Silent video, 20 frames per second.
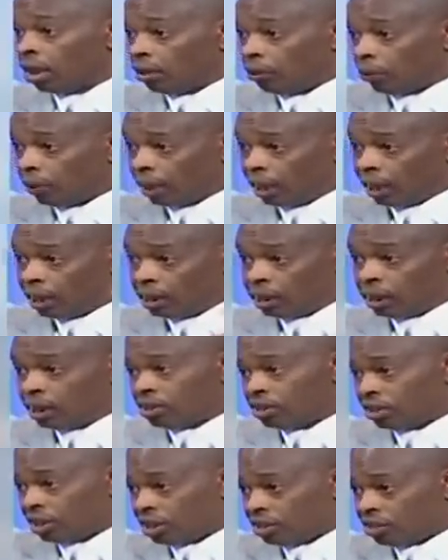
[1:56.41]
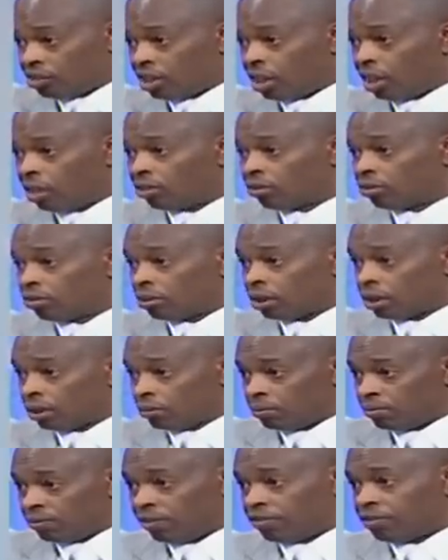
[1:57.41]
When the industry is down, we
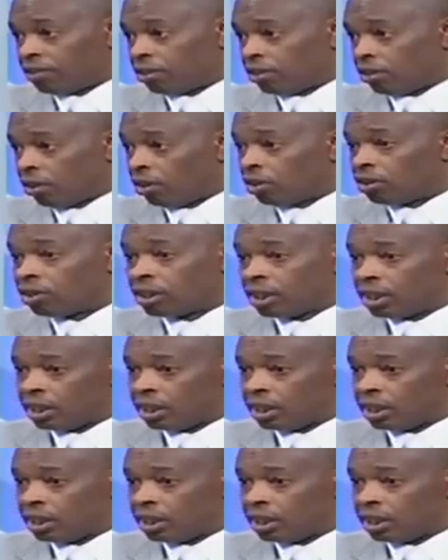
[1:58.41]
have $50,